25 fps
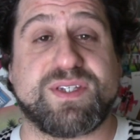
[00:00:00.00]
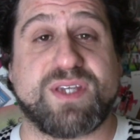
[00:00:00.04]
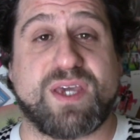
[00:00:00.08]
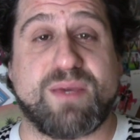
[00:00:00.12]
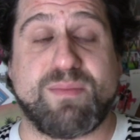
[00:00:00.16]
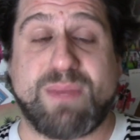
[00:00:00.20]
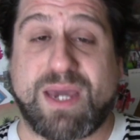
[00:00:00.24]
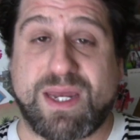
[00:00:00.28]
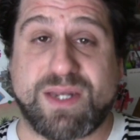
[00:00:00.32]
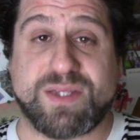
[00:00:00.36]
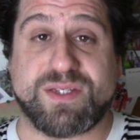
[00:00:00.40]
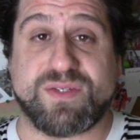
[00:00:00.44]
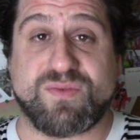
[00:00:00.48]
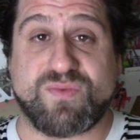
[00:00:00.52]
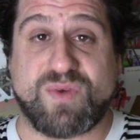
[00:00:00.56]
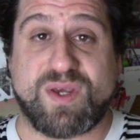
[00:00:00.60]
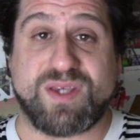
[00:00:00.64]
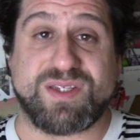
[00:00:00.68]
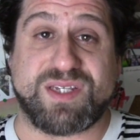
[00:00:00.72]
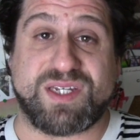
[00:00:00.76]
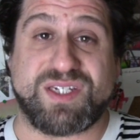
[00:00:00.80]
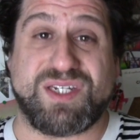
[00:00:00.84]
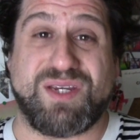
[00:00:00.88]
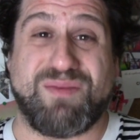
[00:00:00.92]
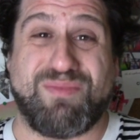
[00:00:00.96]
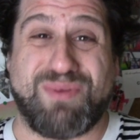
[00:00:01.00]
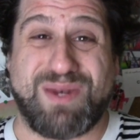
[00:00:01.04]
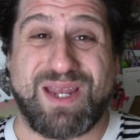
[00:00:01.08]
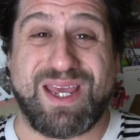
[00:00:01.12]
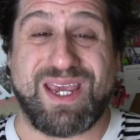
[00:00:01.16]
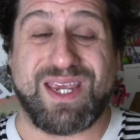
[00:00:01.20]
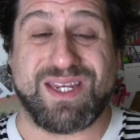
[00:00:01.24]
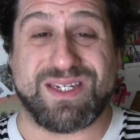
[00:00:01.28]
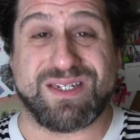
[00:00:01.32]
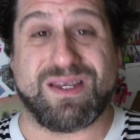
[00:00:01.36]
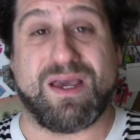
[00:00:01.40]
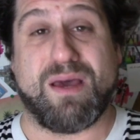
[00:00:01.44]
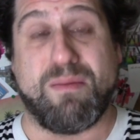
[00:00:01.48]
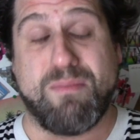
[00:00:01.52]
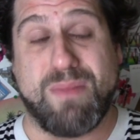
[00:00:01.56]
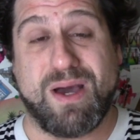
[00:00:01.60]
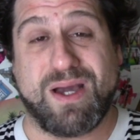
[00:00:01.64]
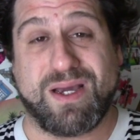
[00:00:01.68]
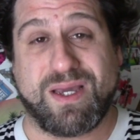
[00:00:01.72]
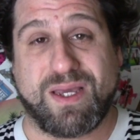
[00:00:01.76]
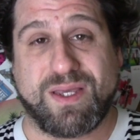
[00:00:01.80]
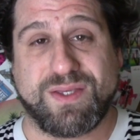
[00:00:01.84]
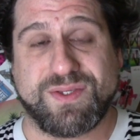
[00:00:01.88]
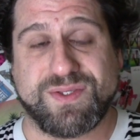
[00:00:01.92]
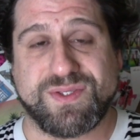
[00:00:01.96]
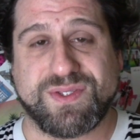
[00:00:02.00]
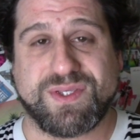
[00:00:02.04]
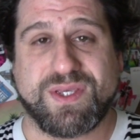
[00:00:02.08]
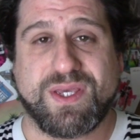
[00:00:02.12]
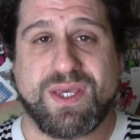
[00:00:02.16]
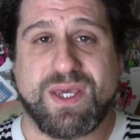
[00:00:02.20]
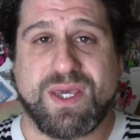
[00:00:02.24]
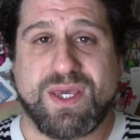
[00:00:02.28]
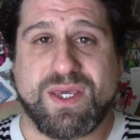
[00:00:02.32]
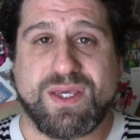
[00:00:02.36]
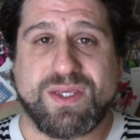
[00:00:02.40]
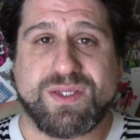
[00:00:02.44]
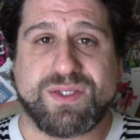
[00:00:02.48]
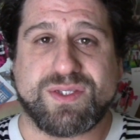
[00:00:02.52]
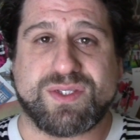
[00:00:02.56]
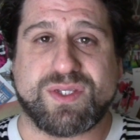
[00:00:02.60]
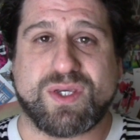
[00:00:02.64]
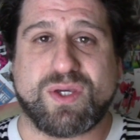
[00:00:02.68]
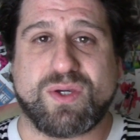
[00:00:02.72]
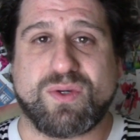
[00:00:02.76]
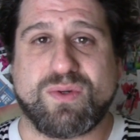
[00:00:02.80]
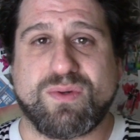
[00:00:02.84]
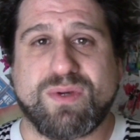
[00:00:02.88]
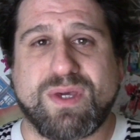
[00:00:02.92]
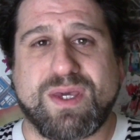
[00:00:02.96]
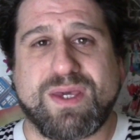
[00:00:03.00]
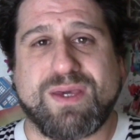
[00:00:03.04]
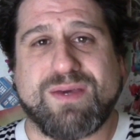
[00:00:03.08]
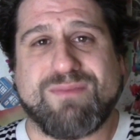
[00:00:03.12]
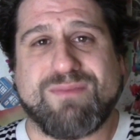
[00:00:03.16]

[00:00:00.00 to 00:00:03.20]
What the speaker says: time Addison Rae has actually played Among Us. So,